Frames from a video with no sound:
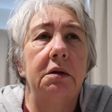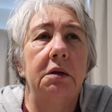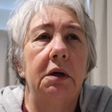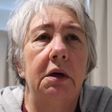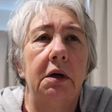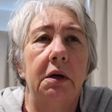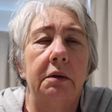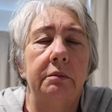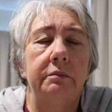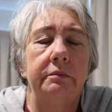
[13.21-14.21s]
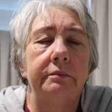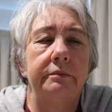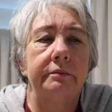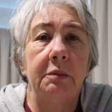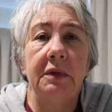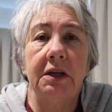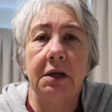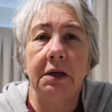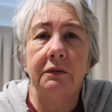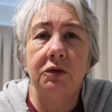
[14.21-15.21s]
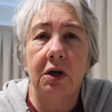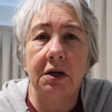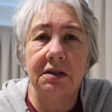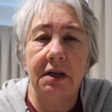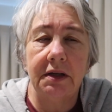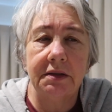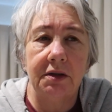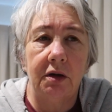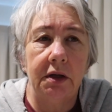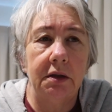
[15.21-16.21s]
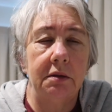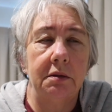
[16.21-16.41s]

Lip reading: The medley of drugs last night